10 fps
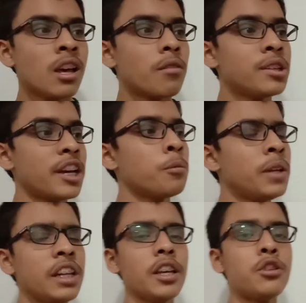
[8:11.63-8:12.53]
which has
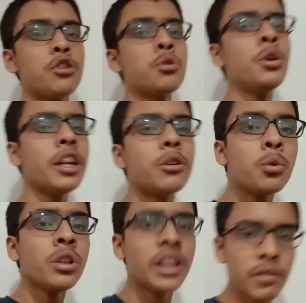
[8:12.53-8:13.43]
been issued to
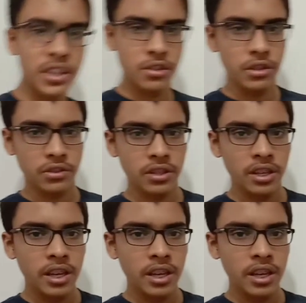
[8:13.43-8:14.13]
the investors